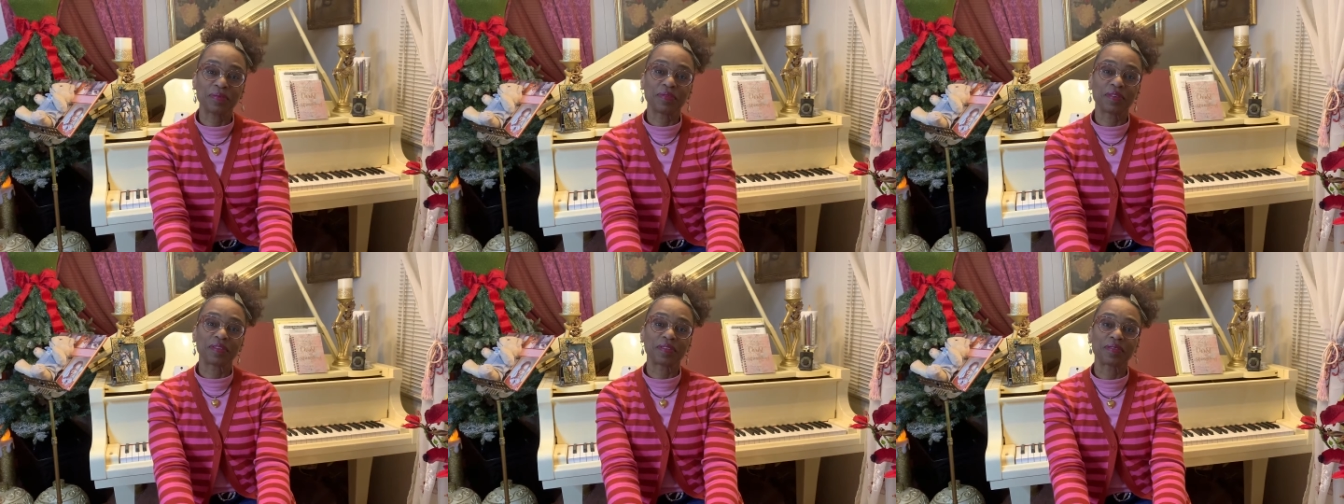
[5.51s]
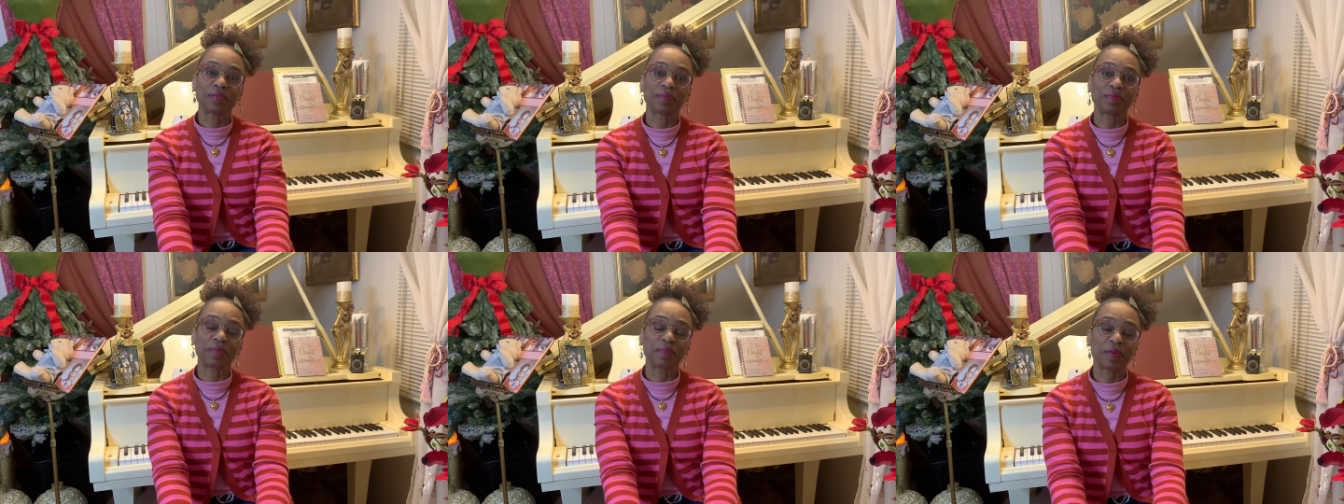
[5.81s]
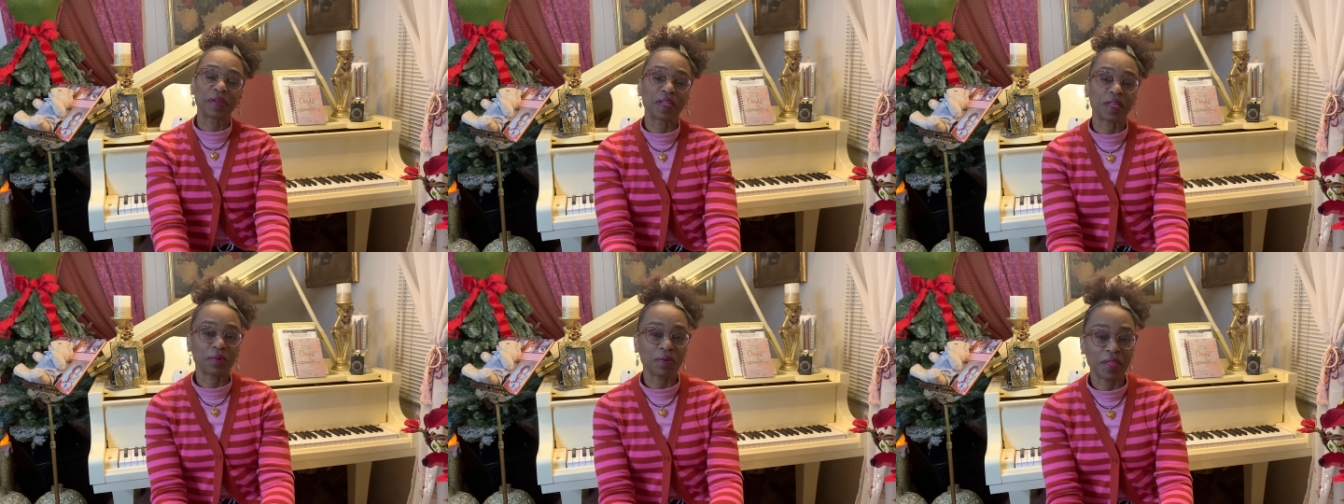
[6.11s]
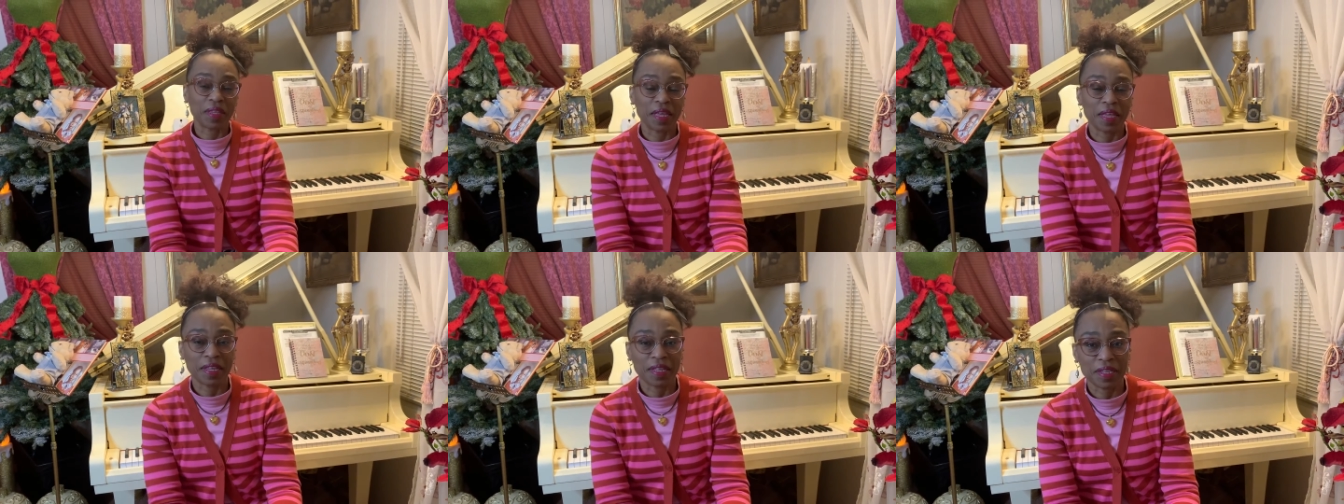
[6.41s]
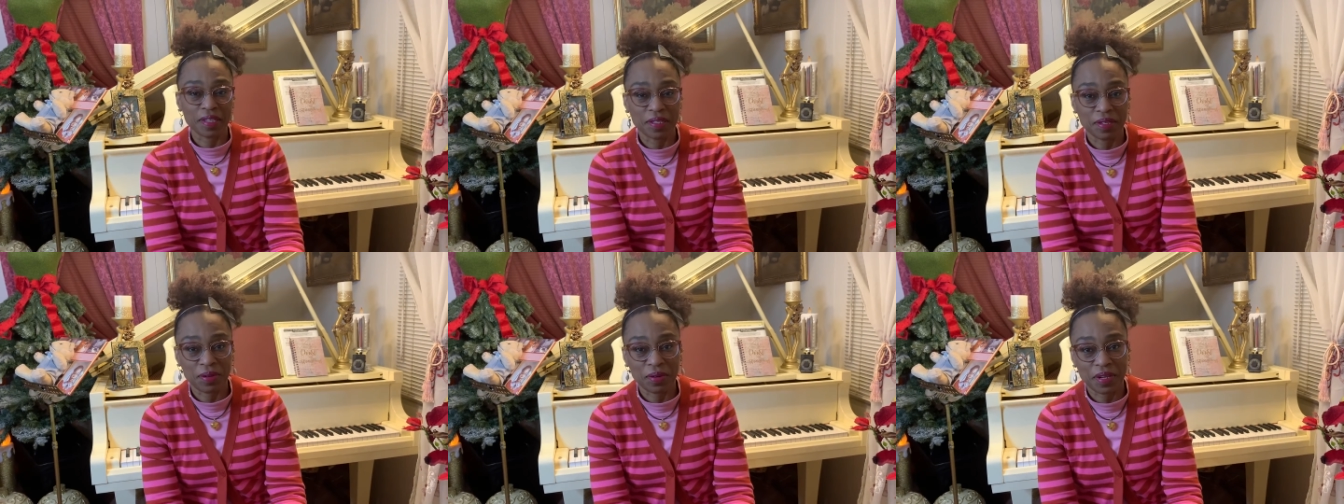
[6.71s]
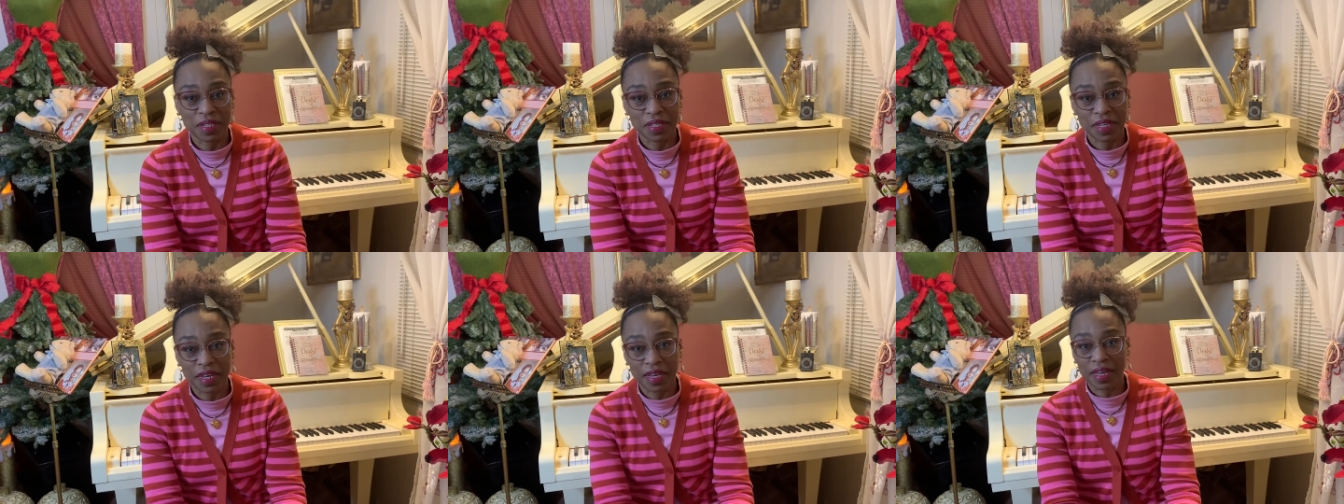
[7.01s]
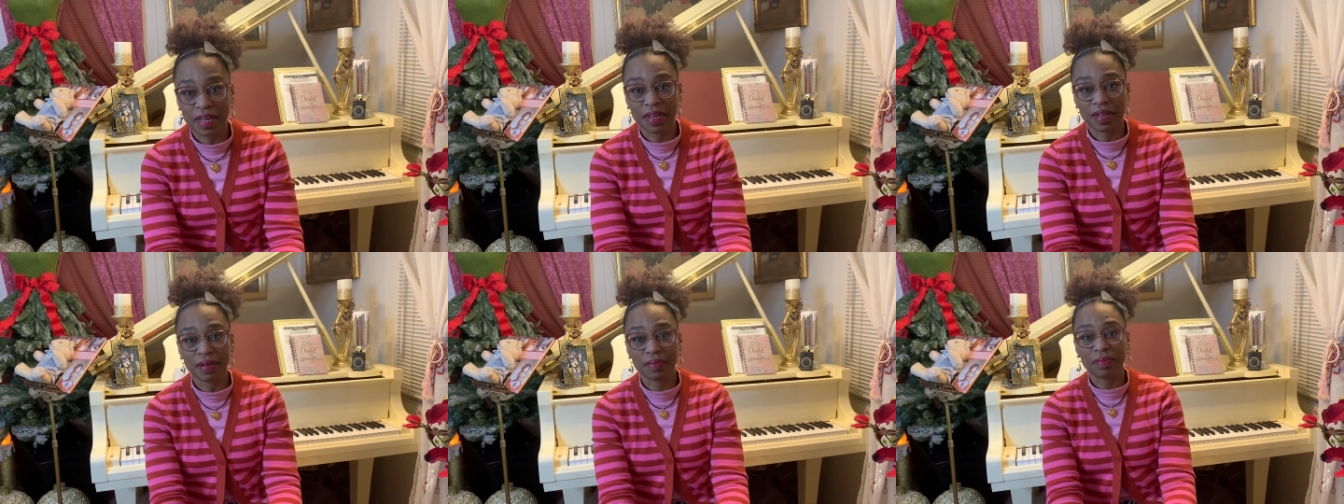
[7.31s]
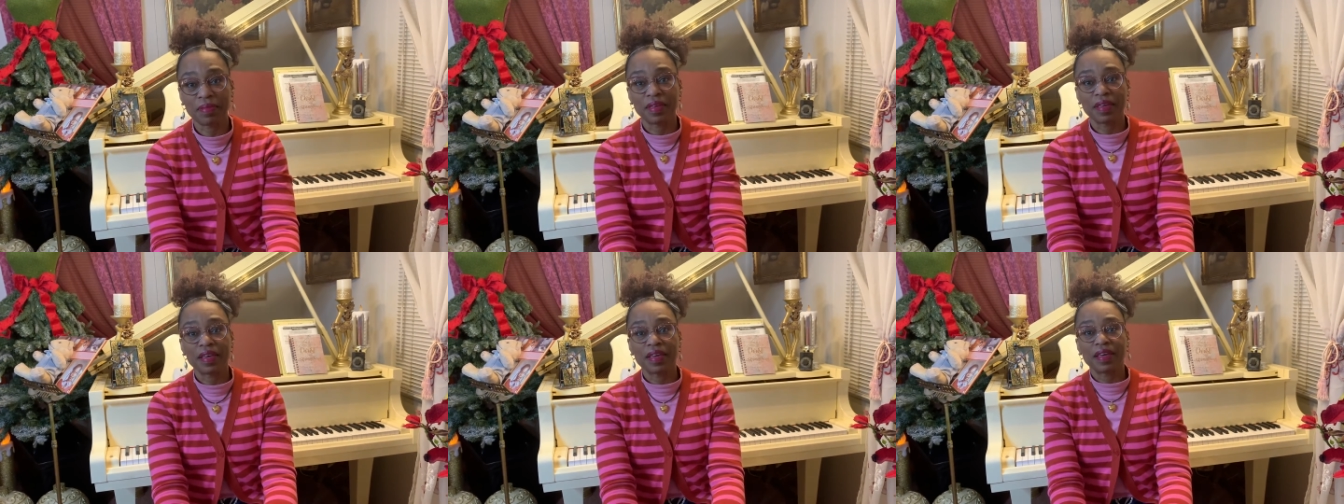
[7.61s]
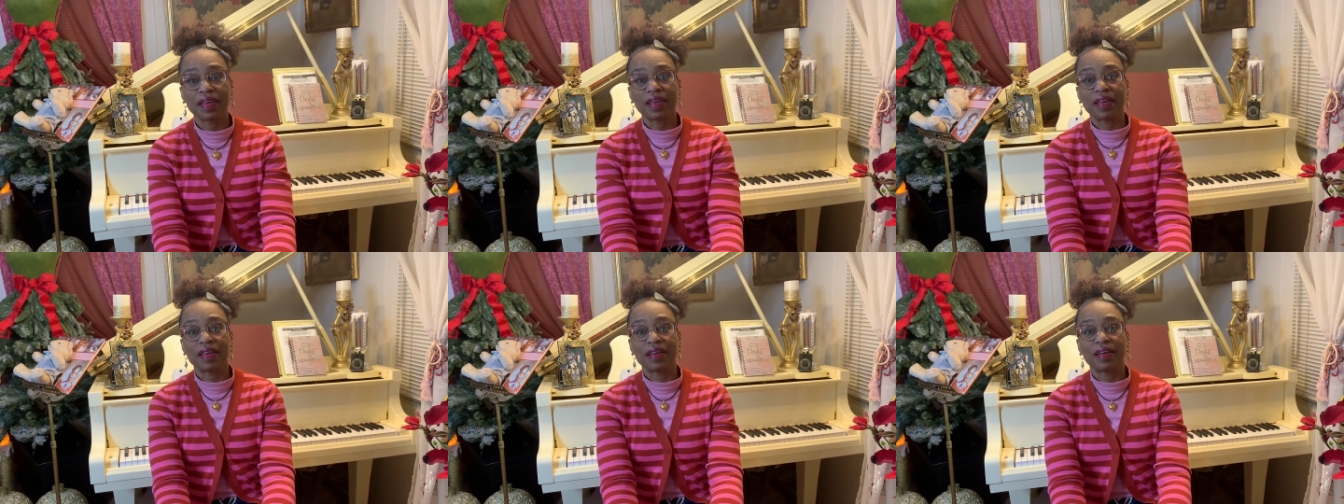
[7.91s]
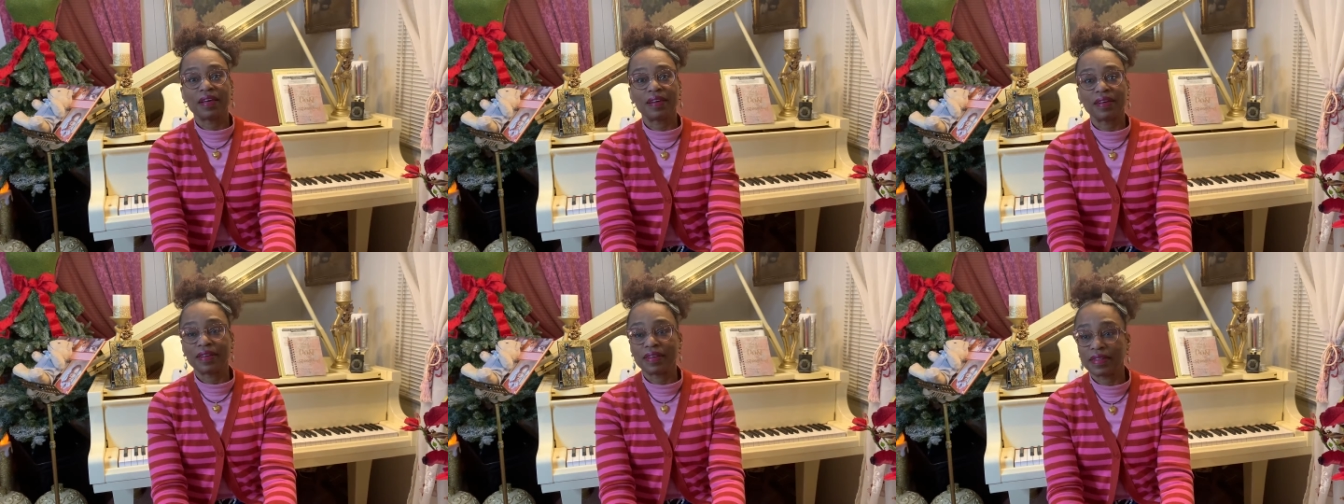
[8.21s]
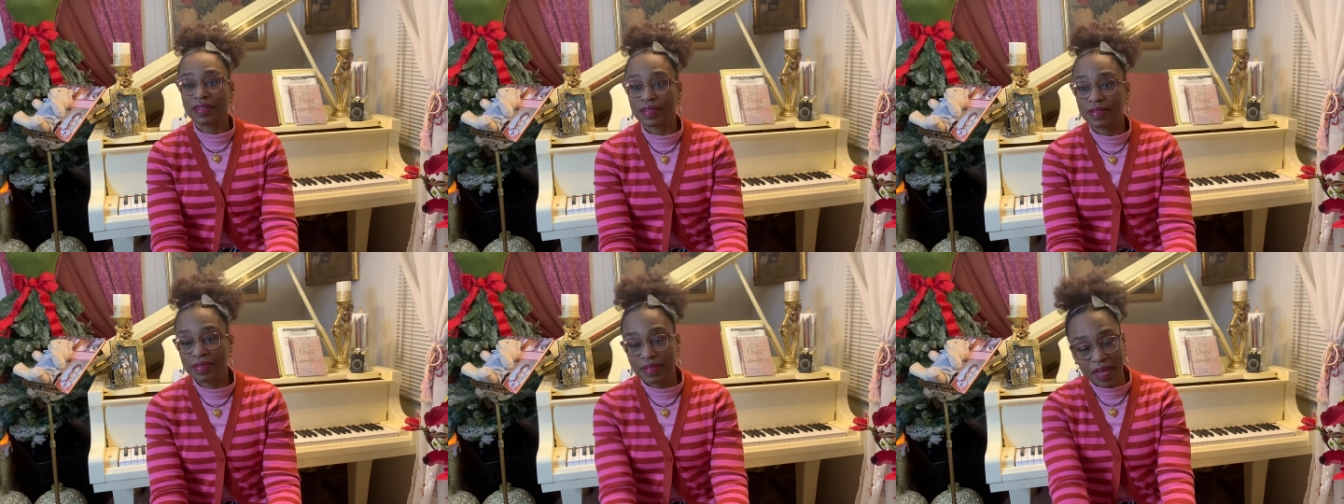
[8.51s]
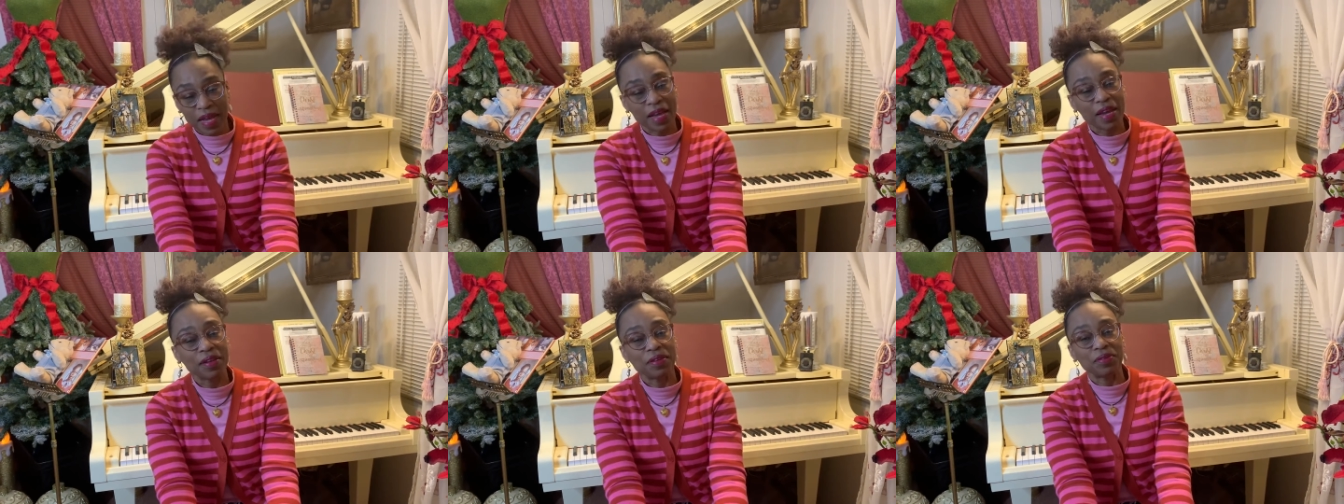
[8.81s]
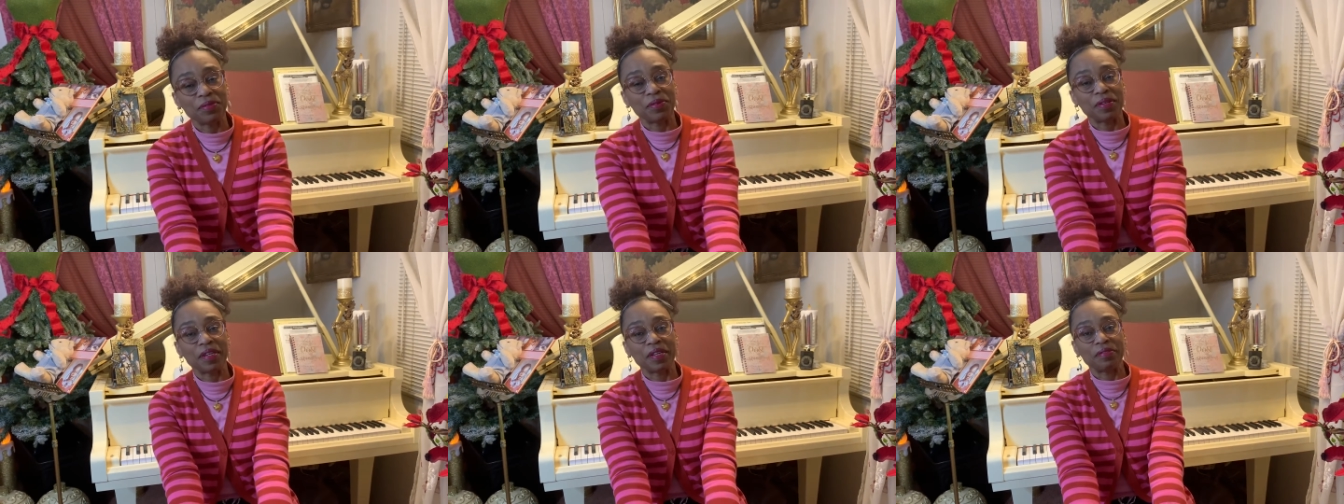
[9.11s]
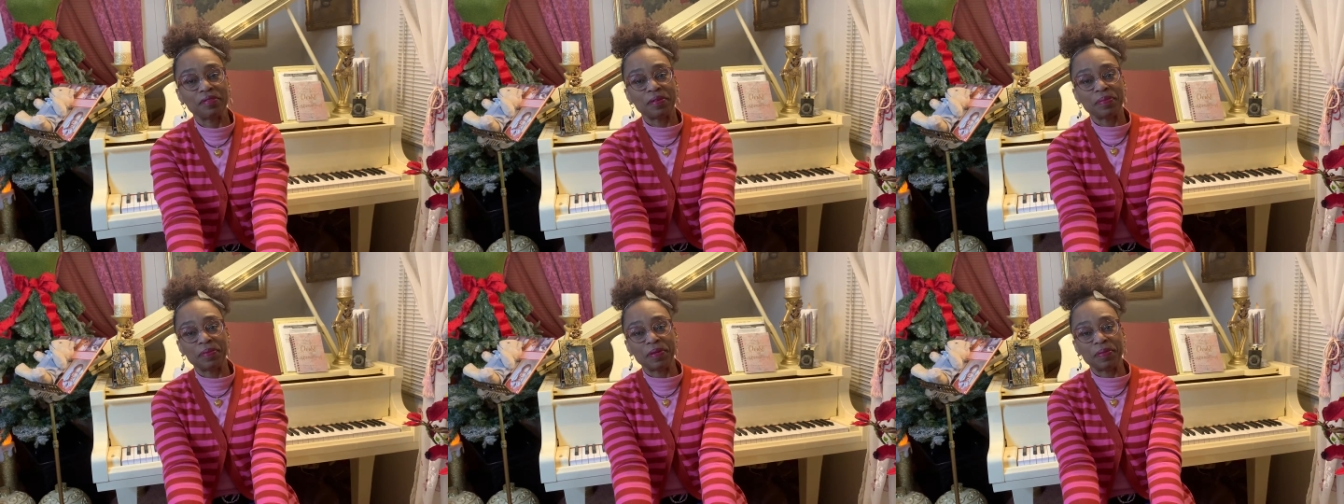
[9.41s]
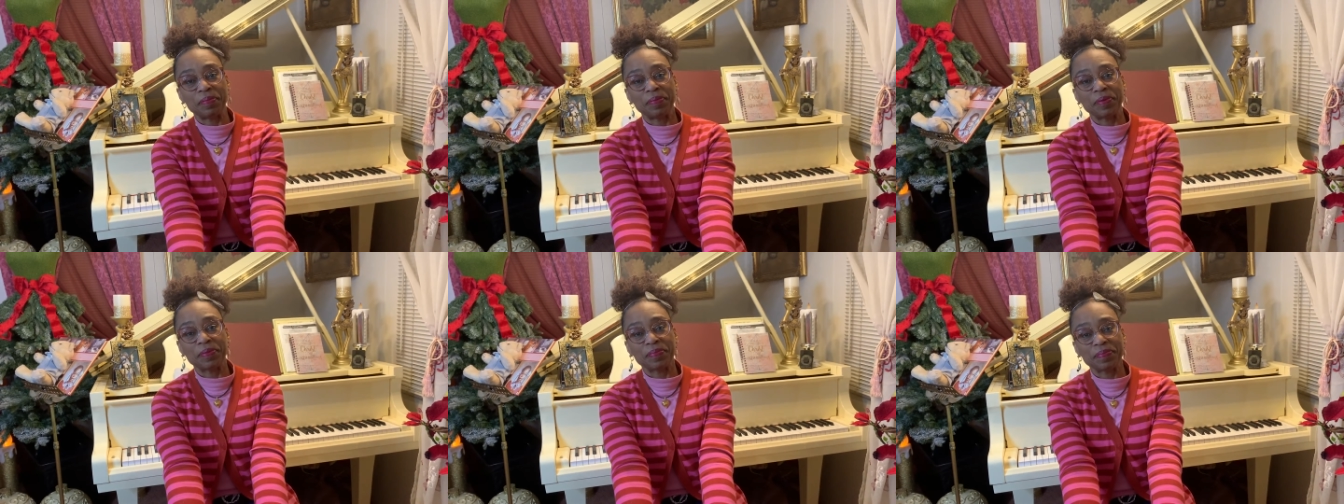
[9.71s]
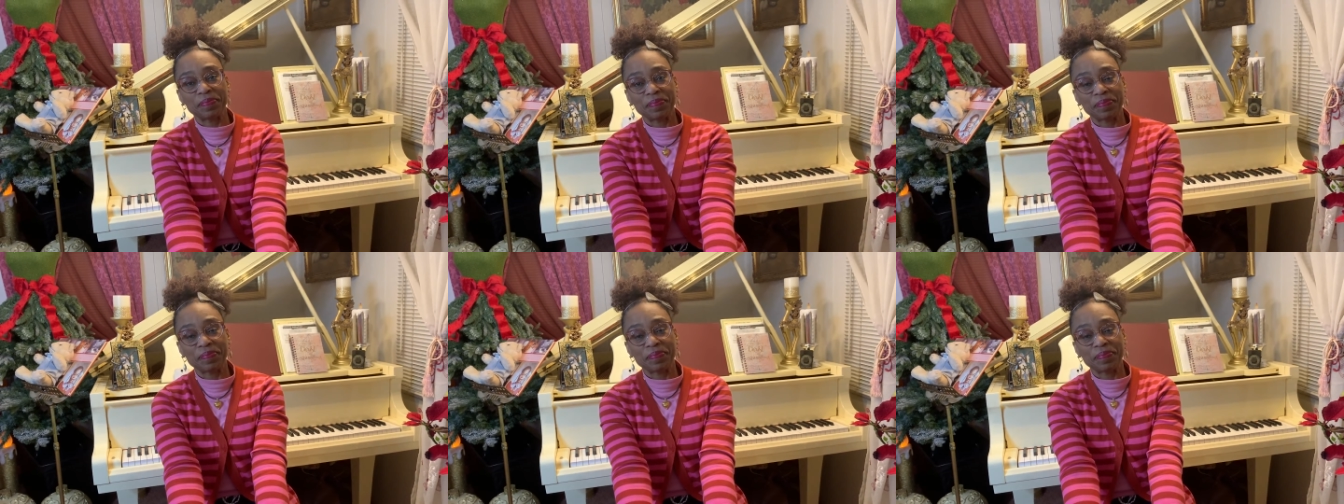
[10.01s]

Wilson, rebelling with elegancegrace.com. Uh, how you doing, lovely people?